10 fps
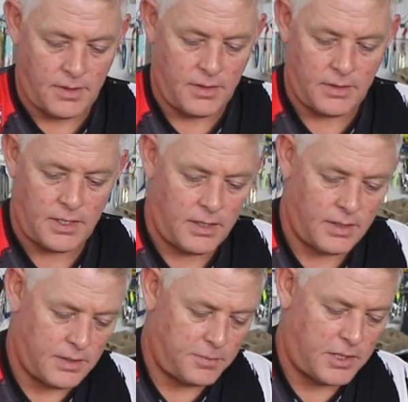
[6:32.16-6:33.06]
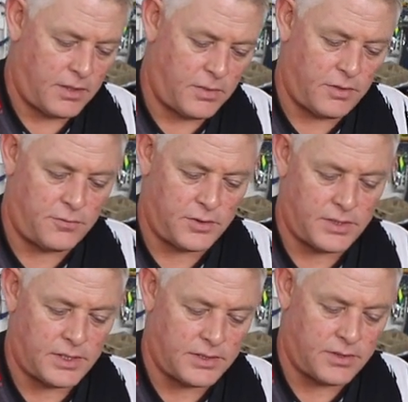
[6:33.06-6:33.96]
Okay, and depending where you
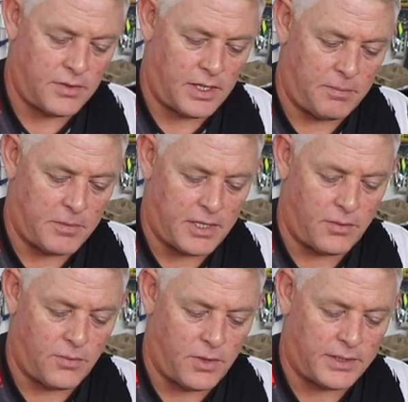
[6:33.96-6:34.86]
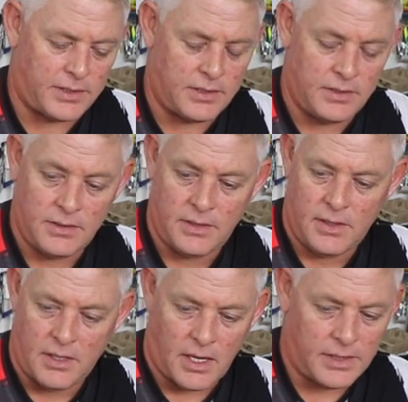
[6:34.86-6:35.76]
fish, it doesn't really matter what.
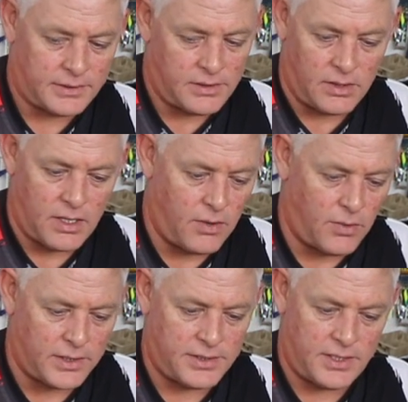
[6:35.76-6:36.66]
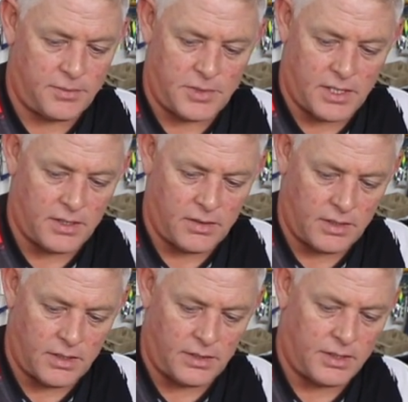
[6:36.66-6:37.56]
I still go one step down
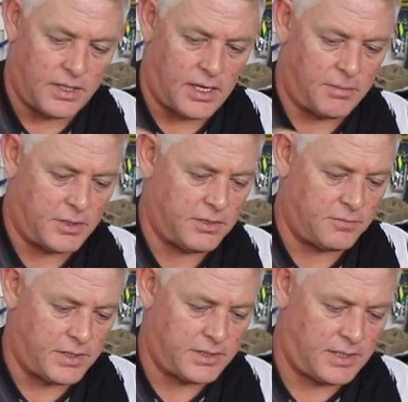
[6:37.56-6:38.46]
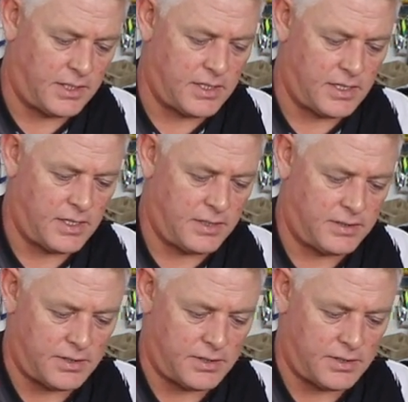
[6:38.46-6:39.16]
on the diameter of my sinker line.